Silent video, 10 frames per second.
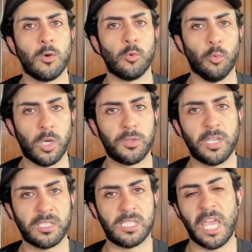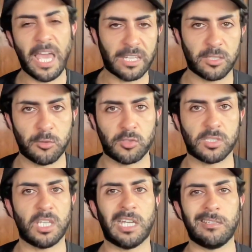what is the
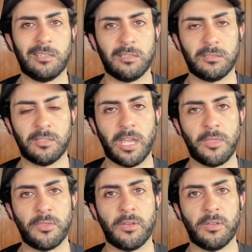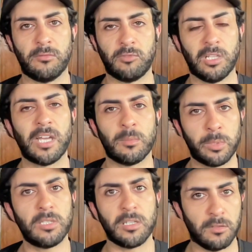accuracy and the
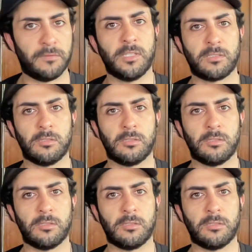reliability of this.